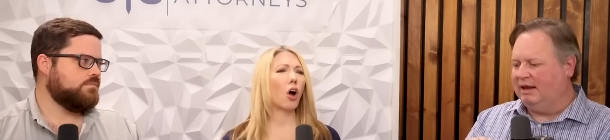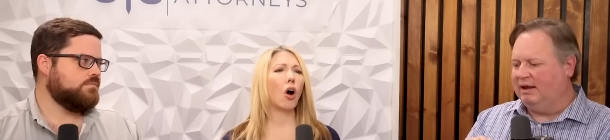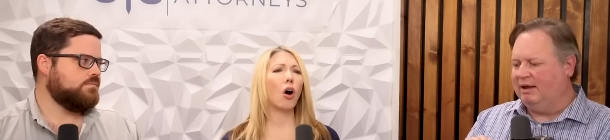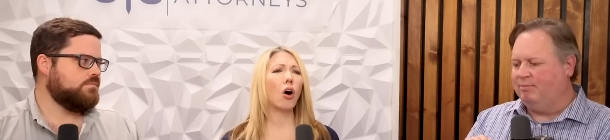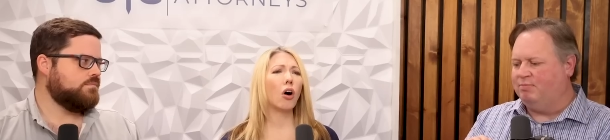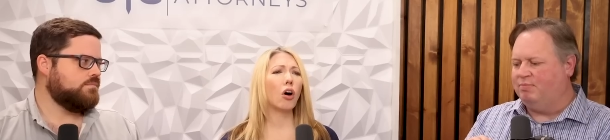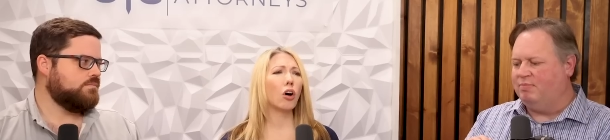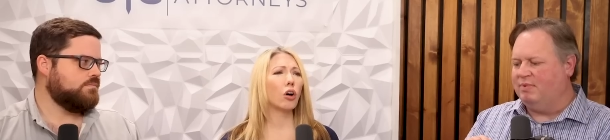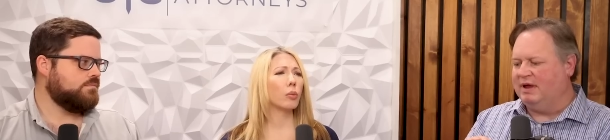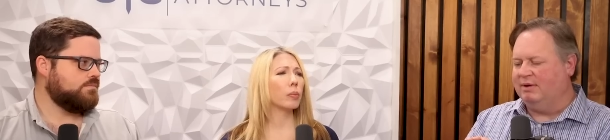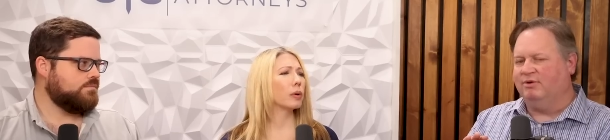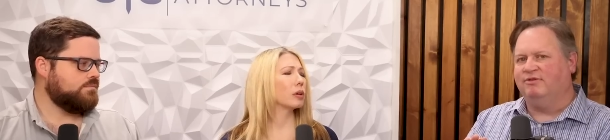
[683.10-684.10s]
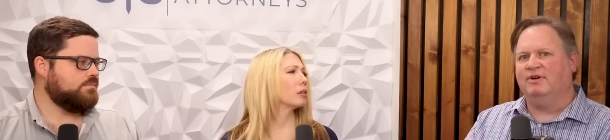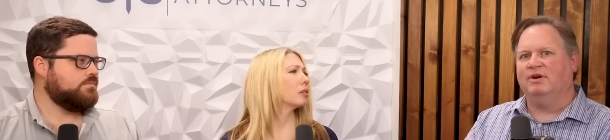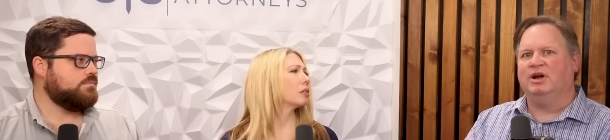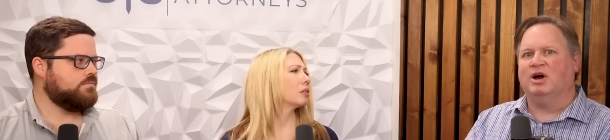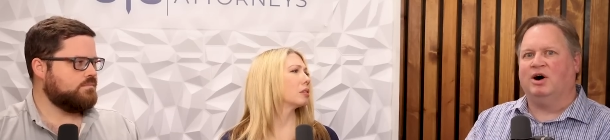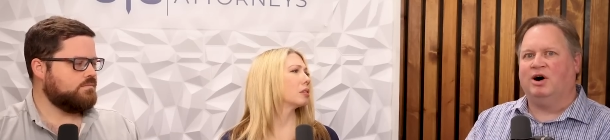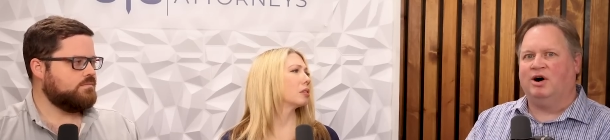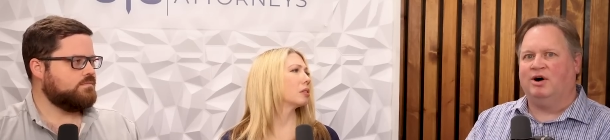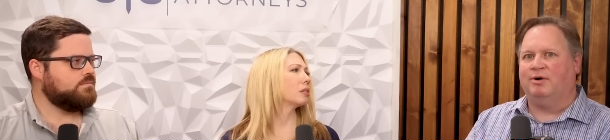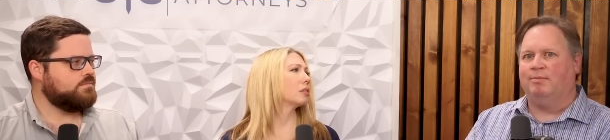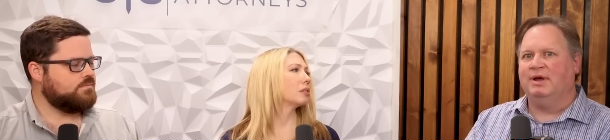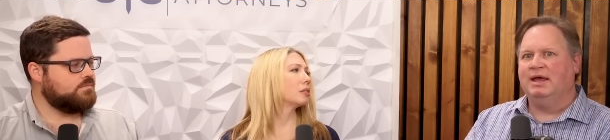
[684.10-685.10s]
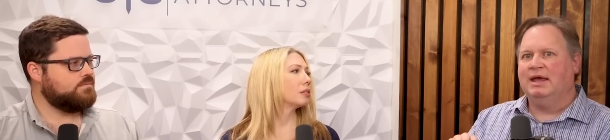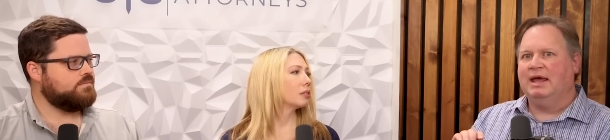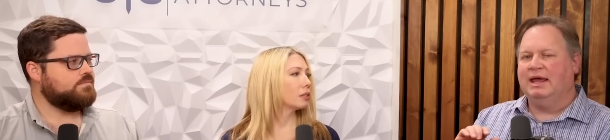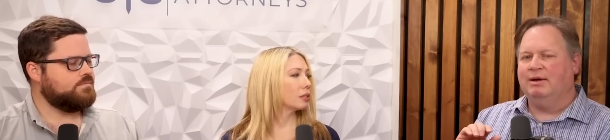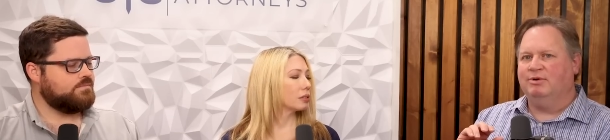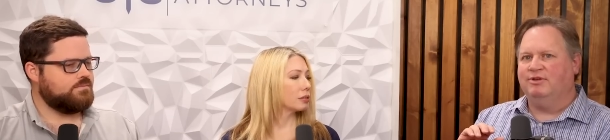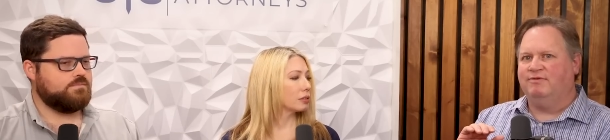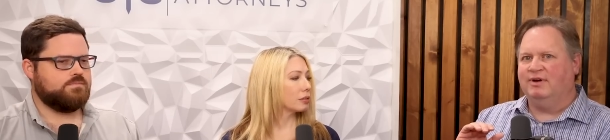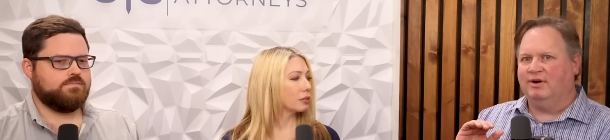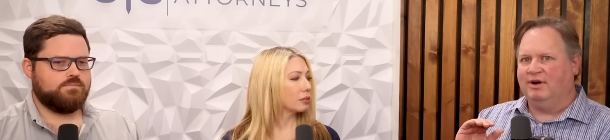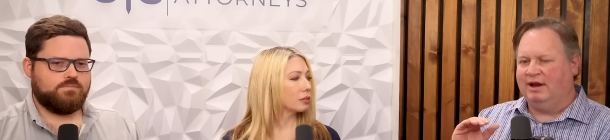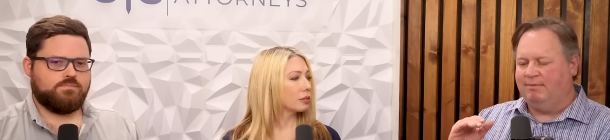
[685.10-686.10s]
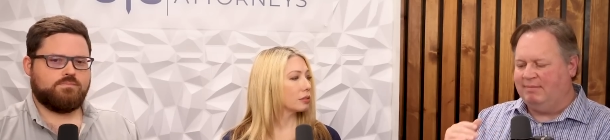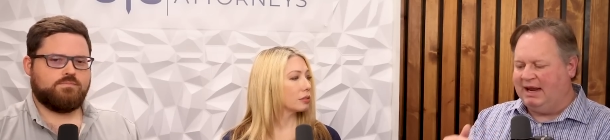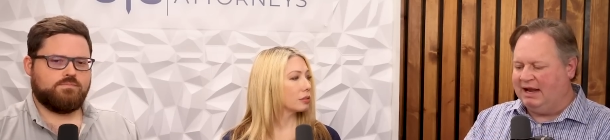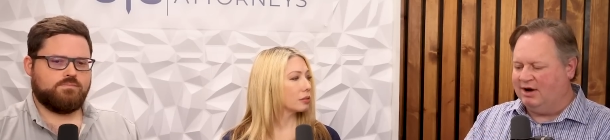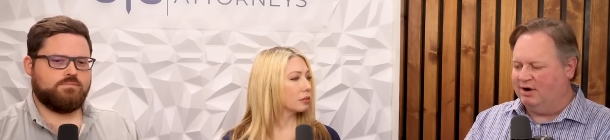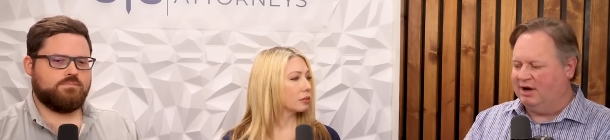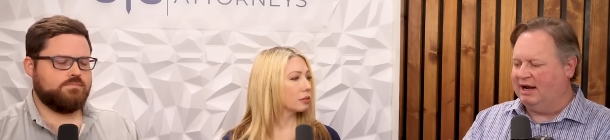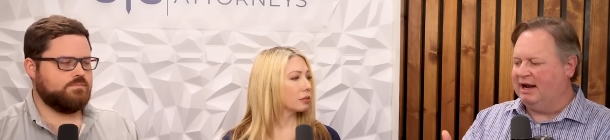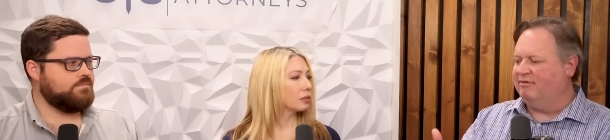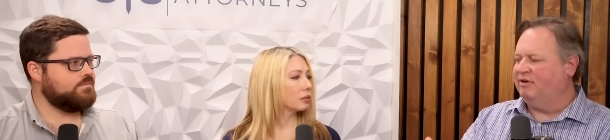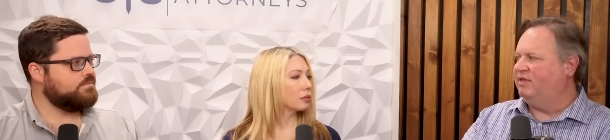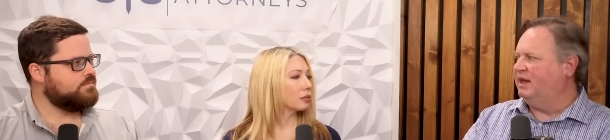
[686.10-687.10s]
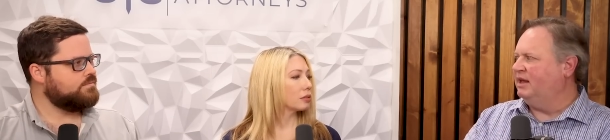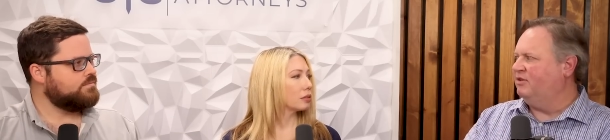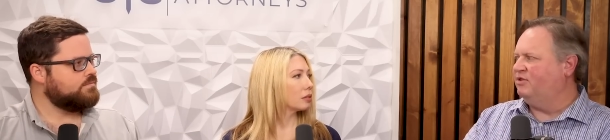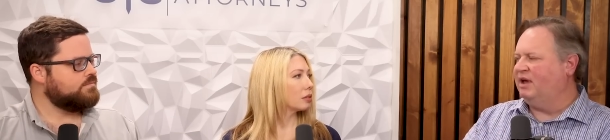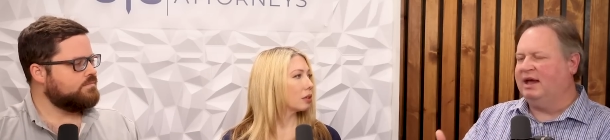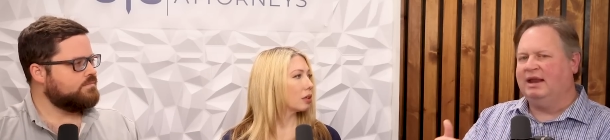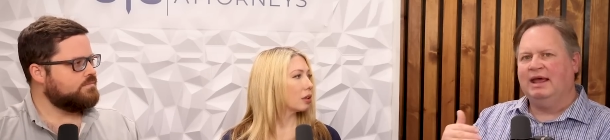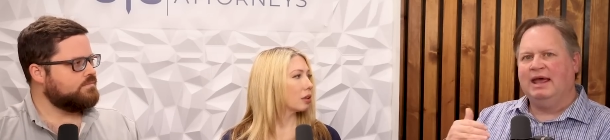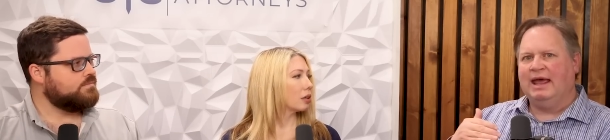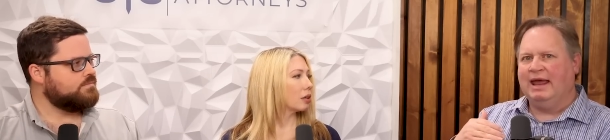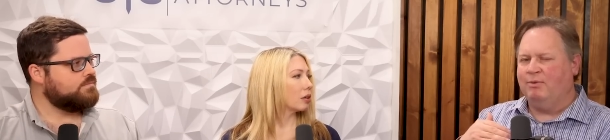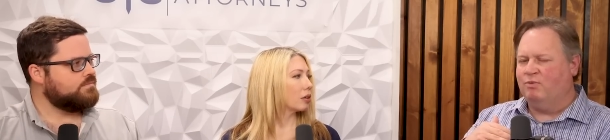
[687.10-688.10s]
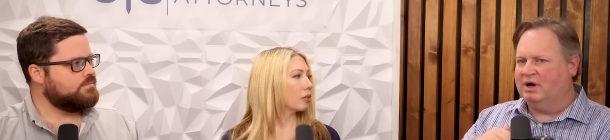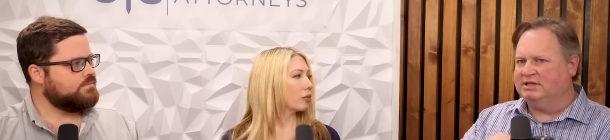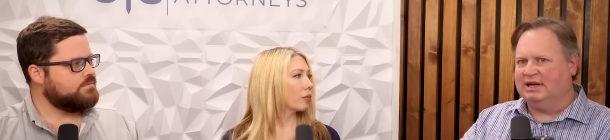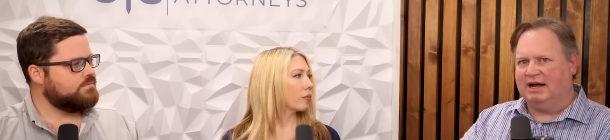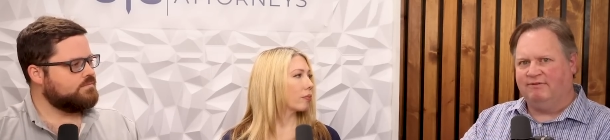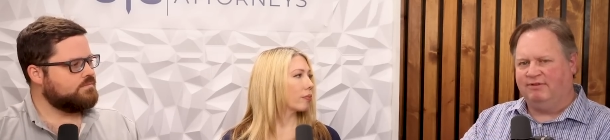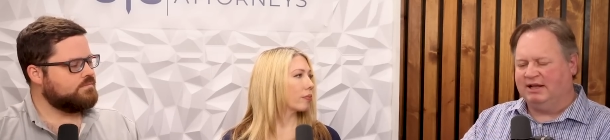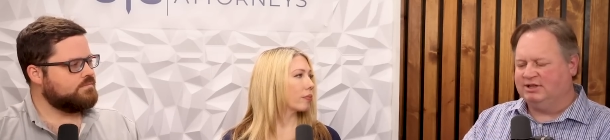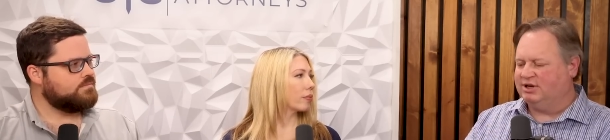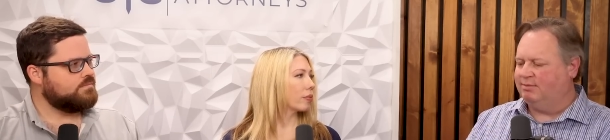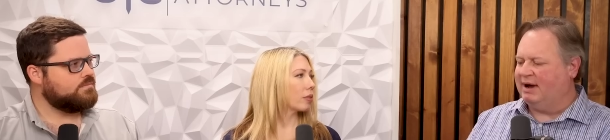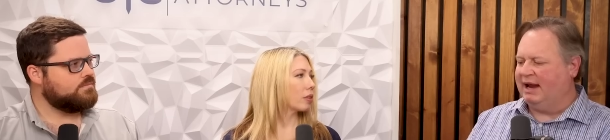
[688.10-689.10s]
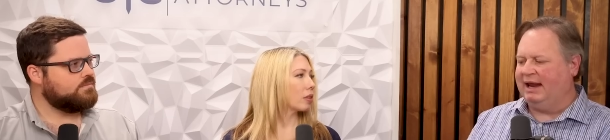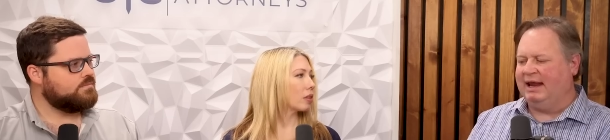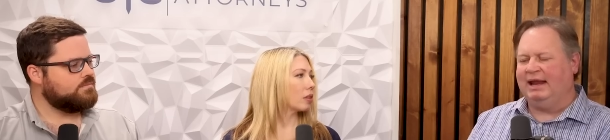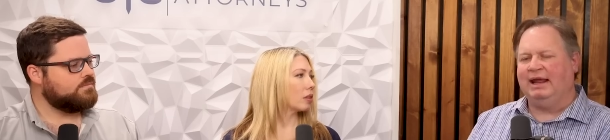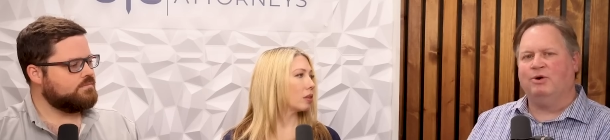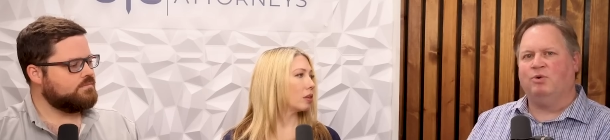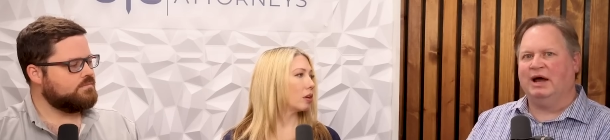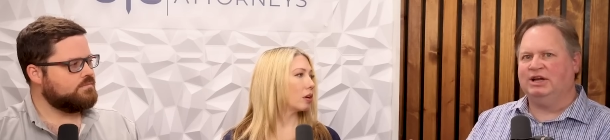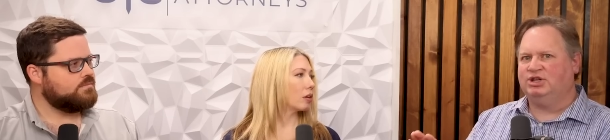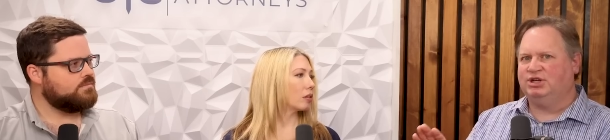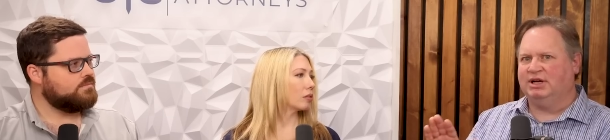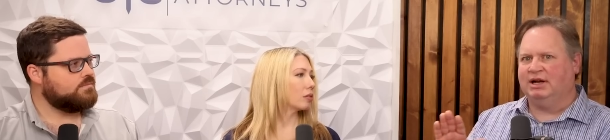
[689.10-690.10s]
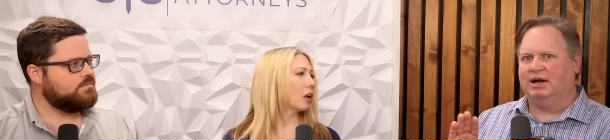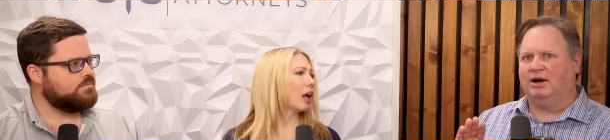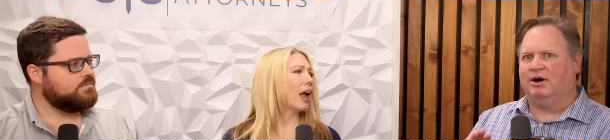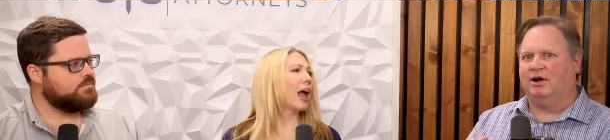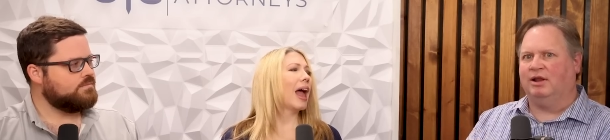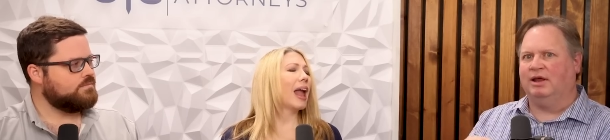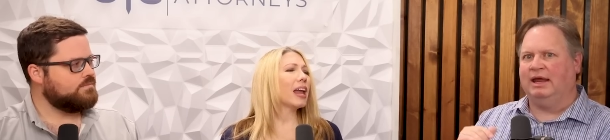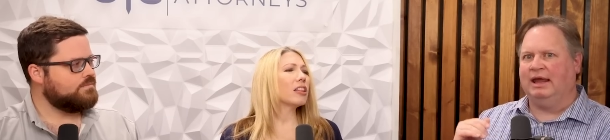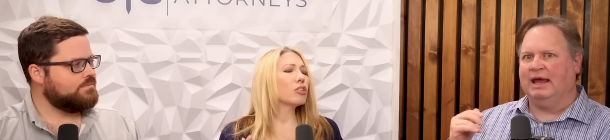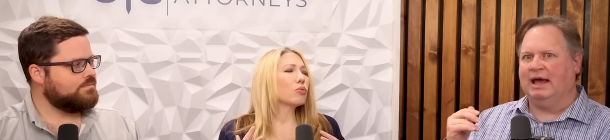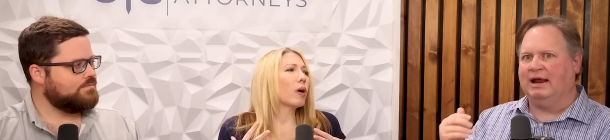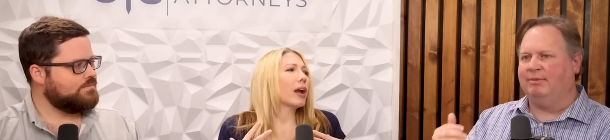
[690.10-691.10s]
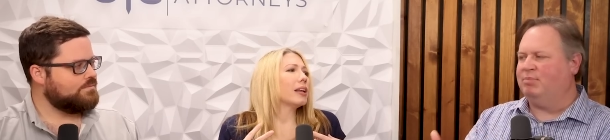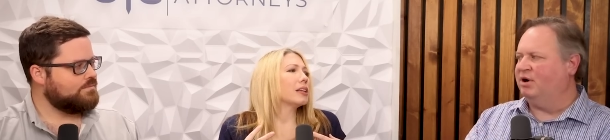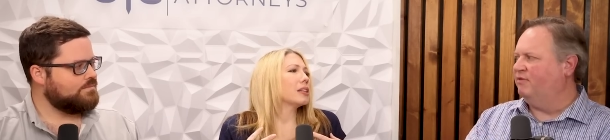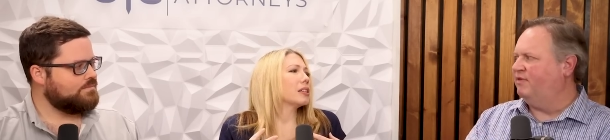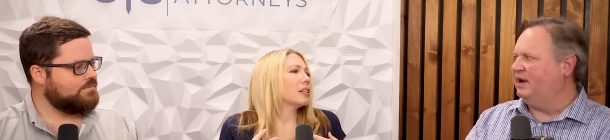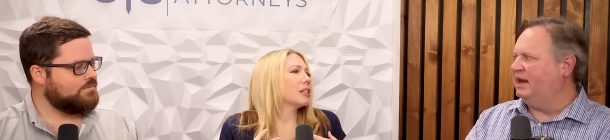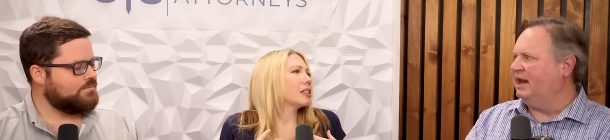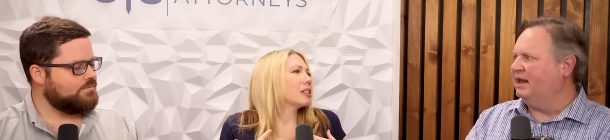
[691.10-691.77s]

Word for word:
Speaker 1: calm. He was very calm. He was very metered in everything he said. He was not flustered by any question at all. He had a perfect